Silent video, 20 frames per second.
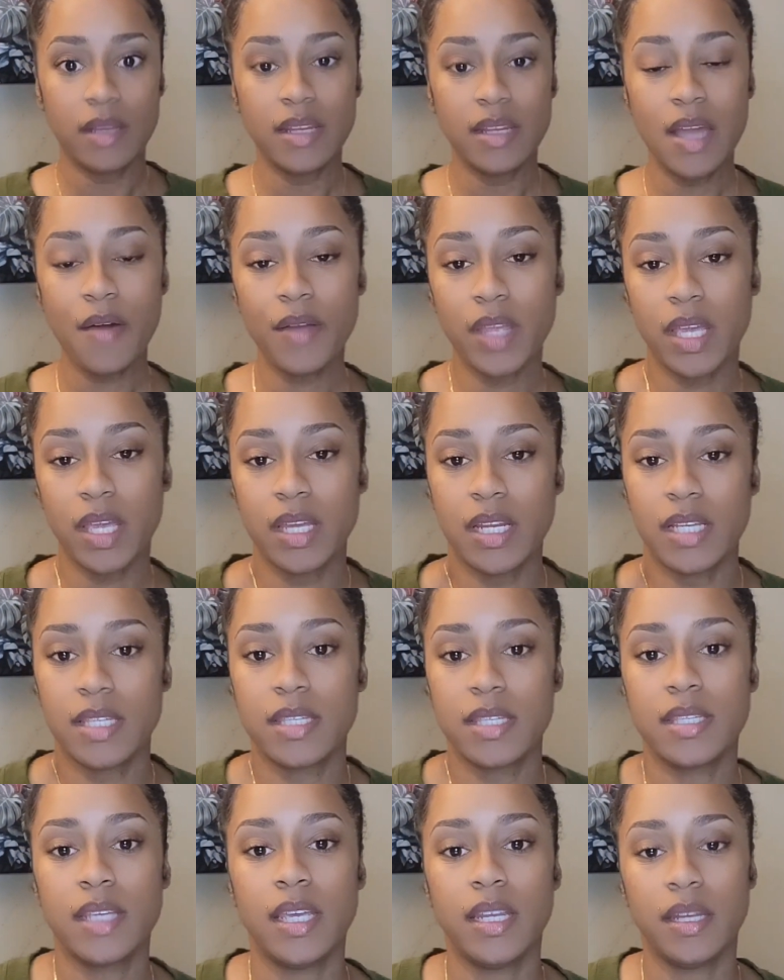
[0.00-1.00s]
Now, again,
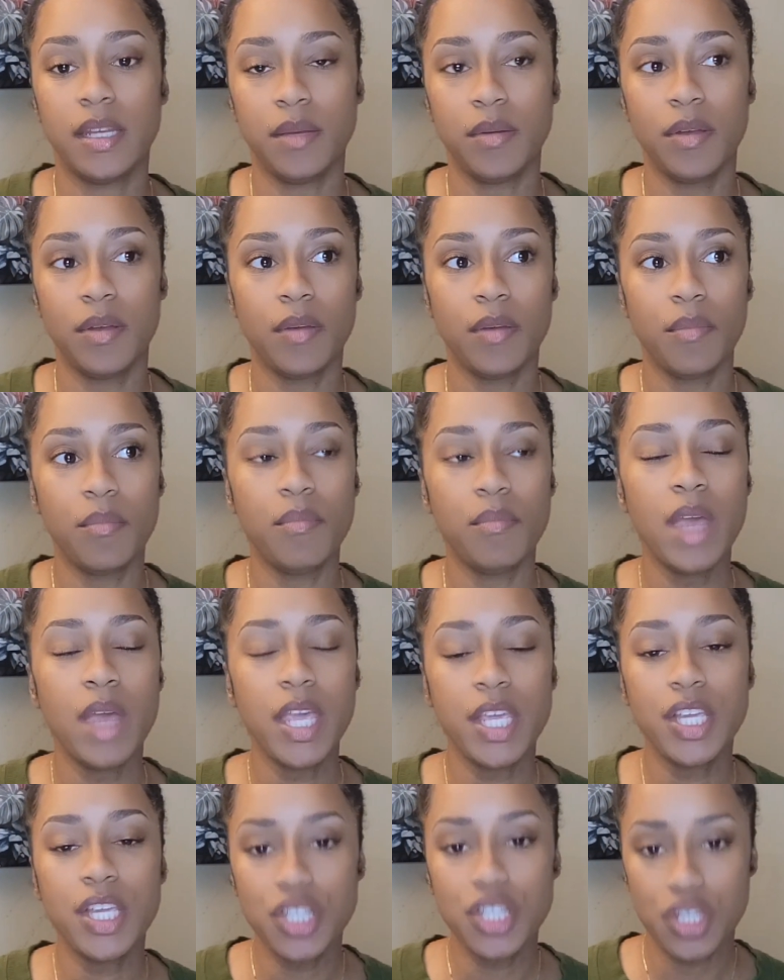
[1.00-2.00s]
as stated,
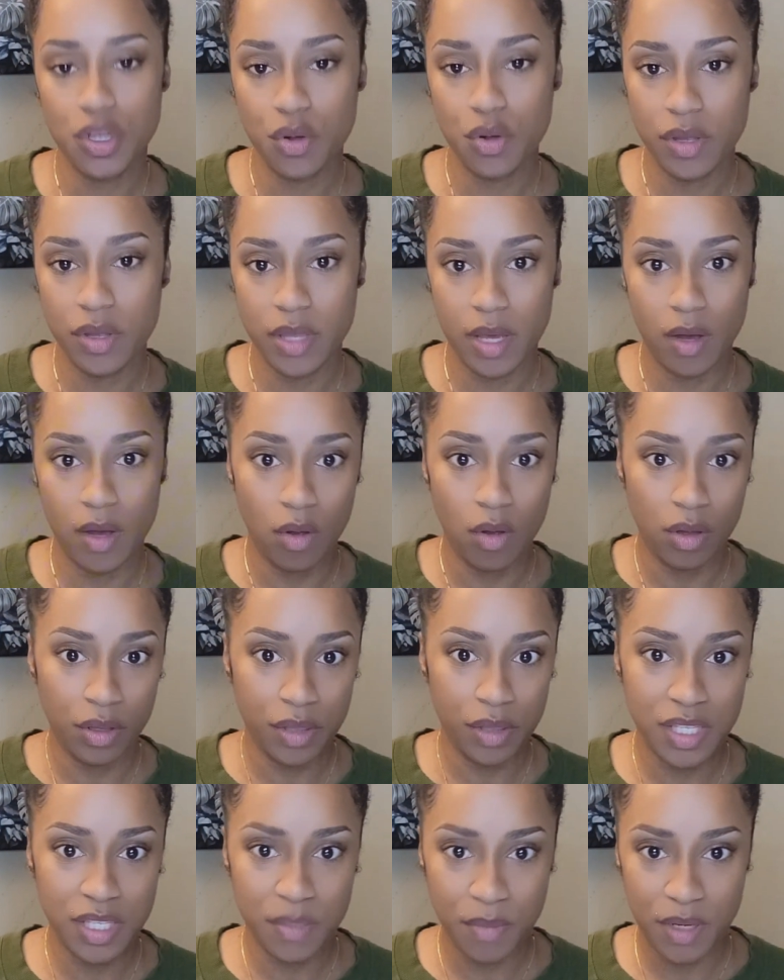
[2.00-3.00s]
making sure that all
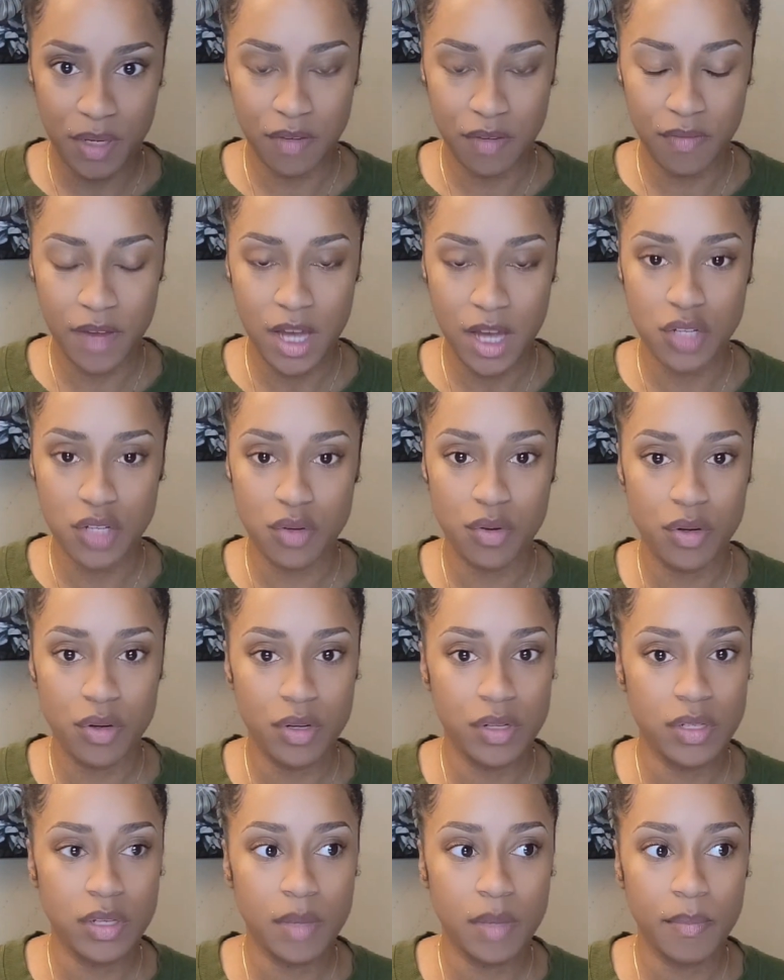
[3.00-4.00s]
of these
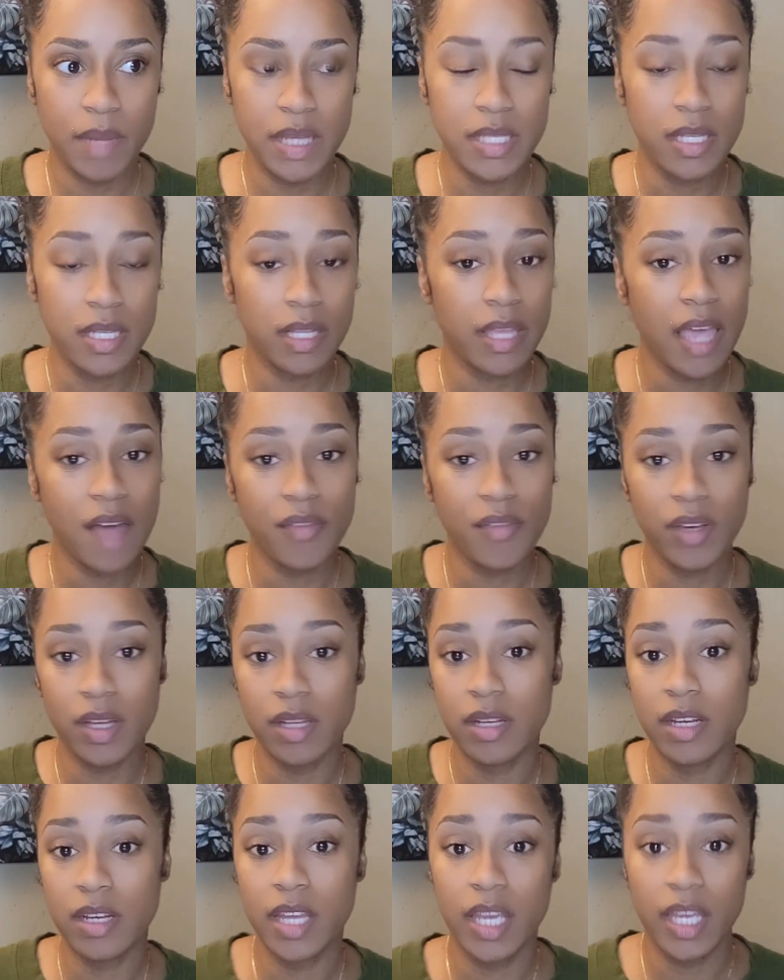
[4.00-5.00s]
manufacturers basically have a
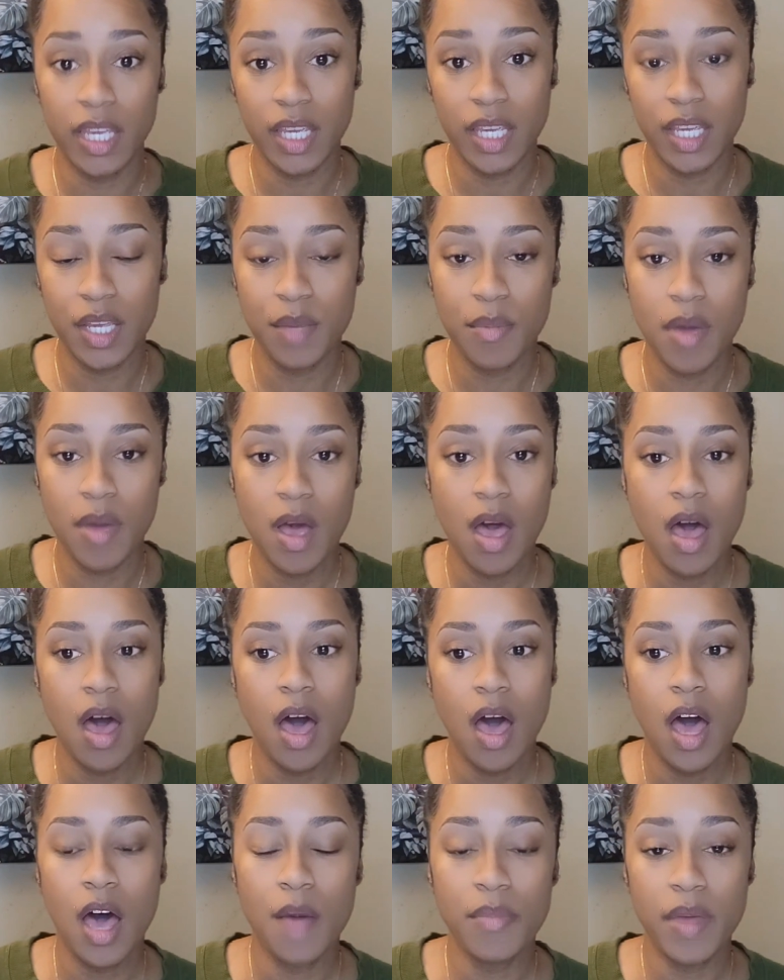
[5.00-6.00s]
good name,
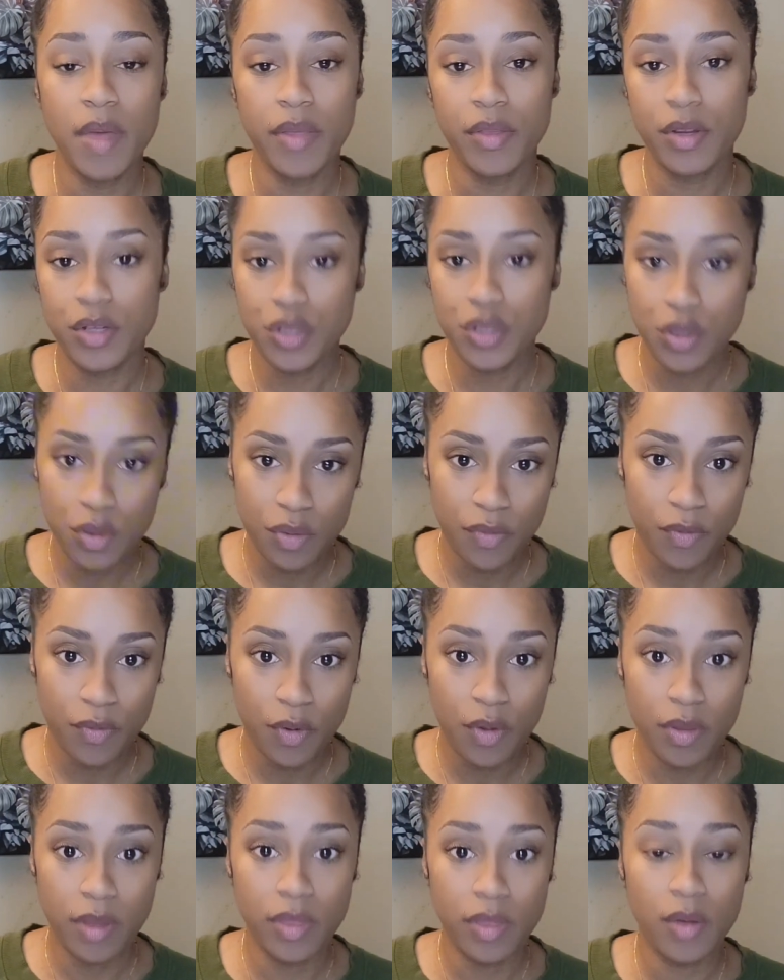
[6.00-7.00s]
that they're
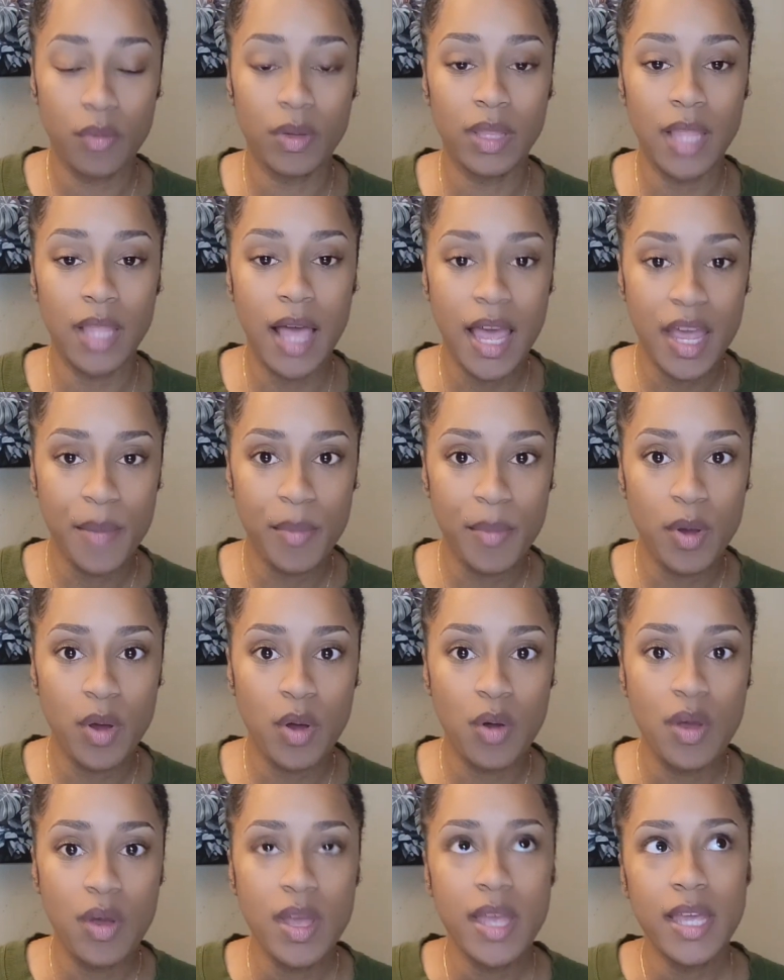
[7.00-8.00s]
truthful, that they're
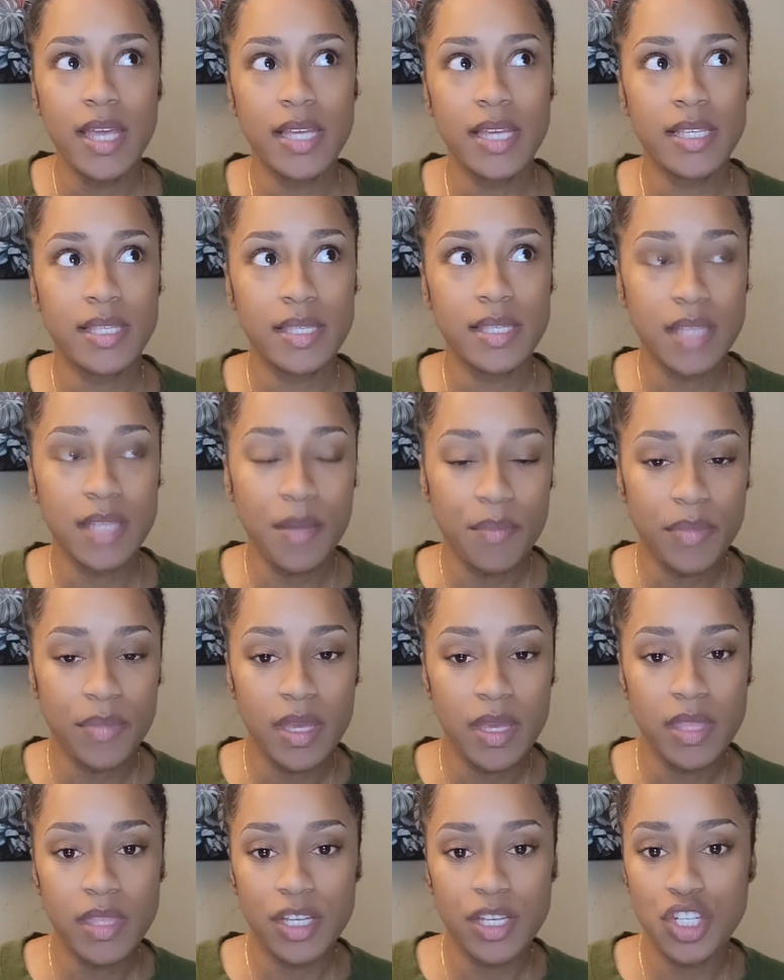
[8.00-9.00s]
reliable, is
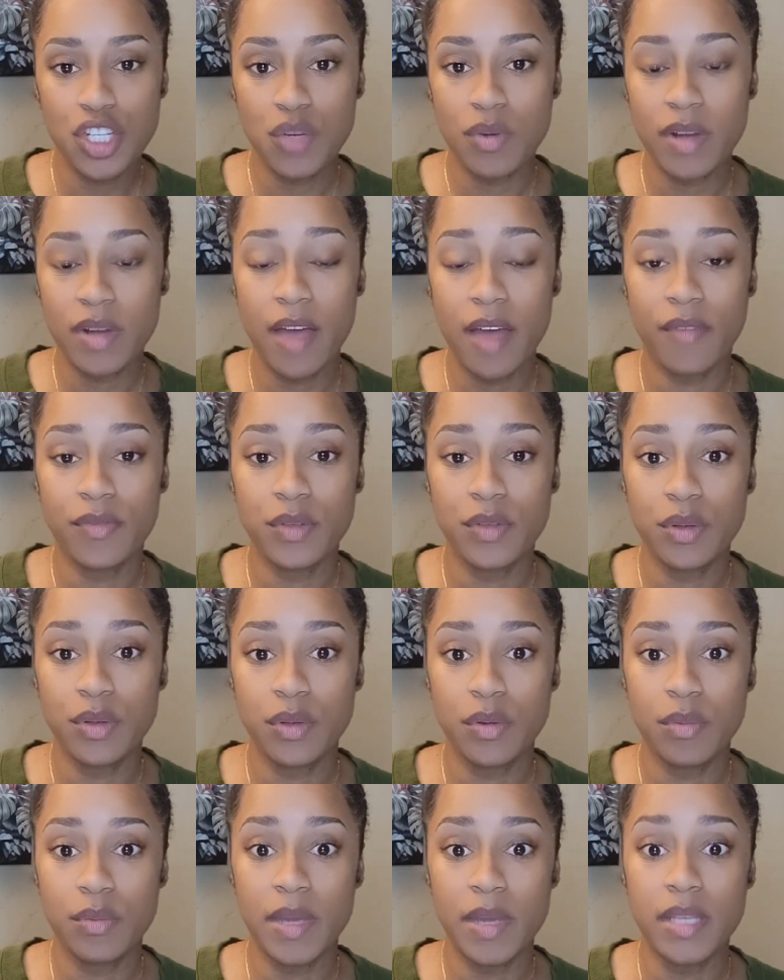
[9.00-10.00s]
something that you would have
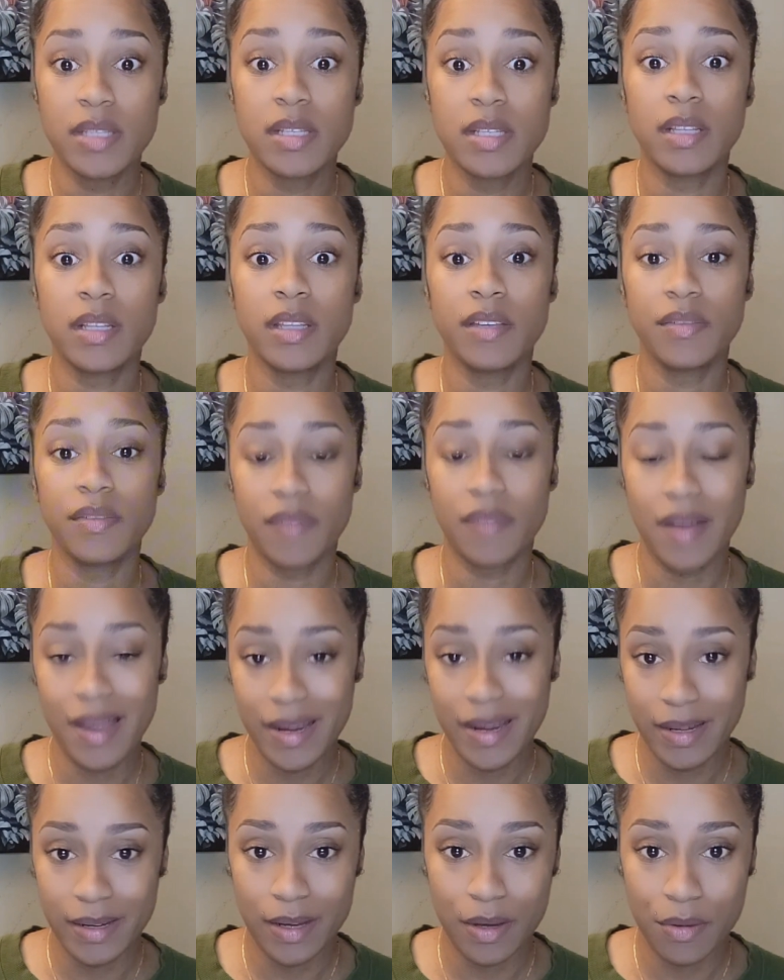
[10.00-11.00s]
to basically
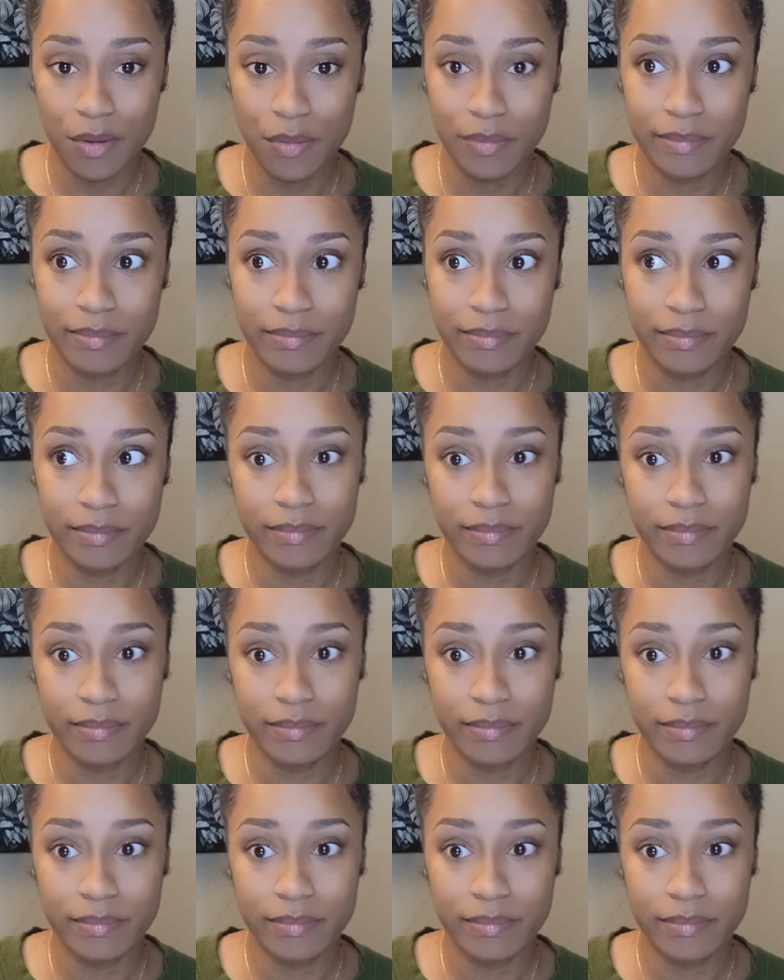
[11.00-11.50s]
find out